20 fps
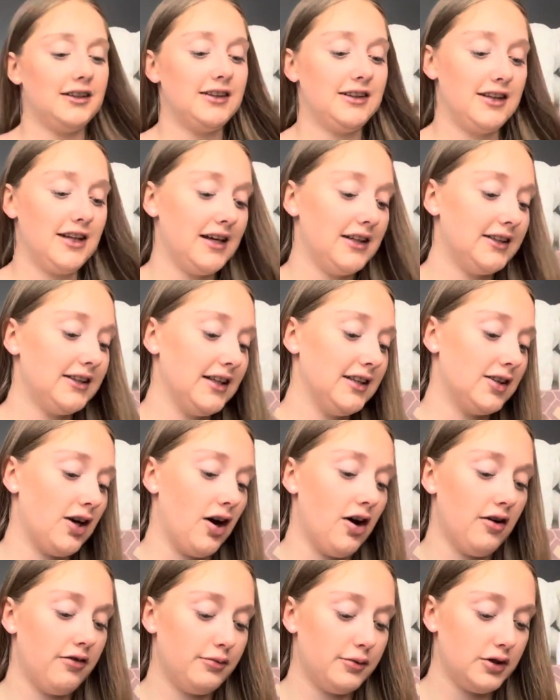This is
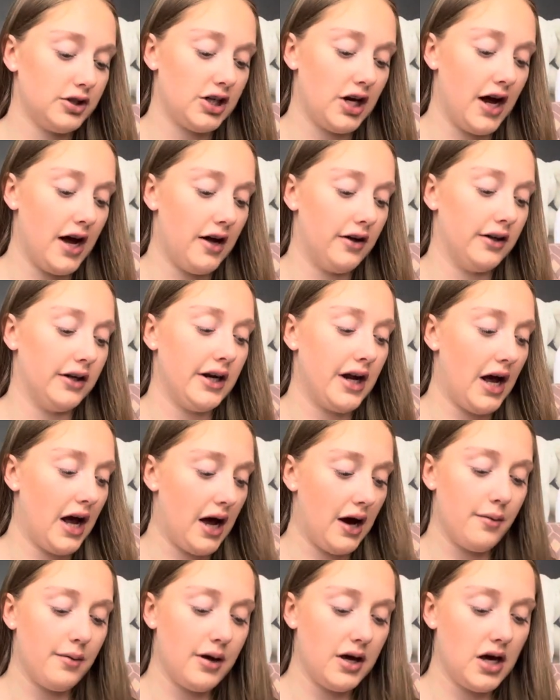off Michelle and
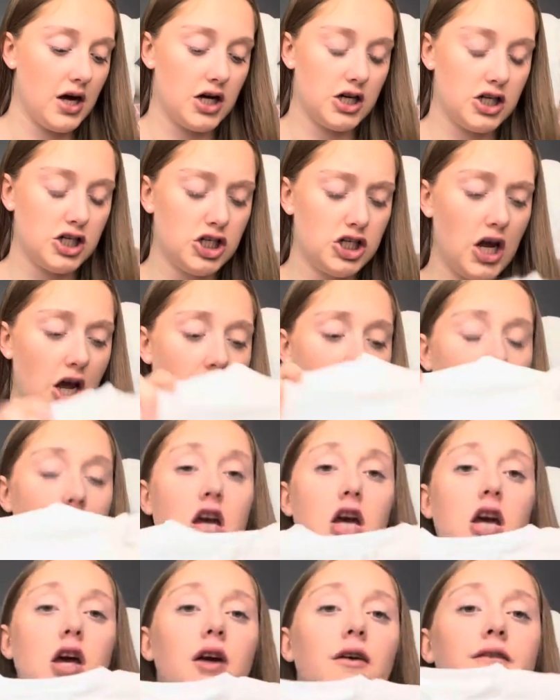Abby and
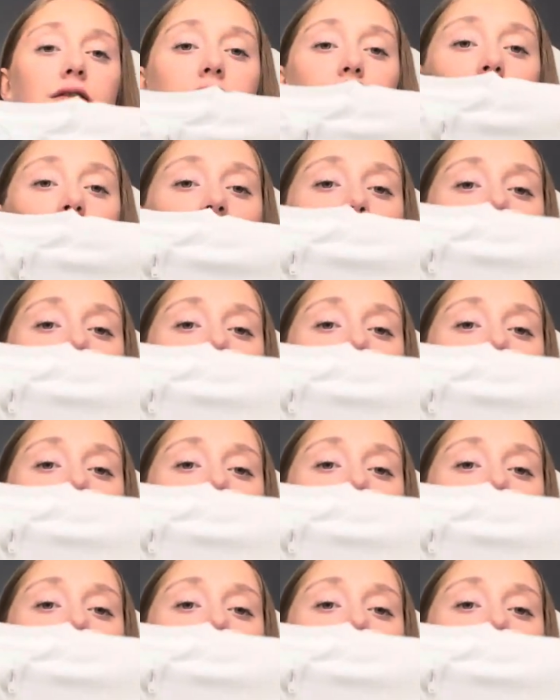Dave.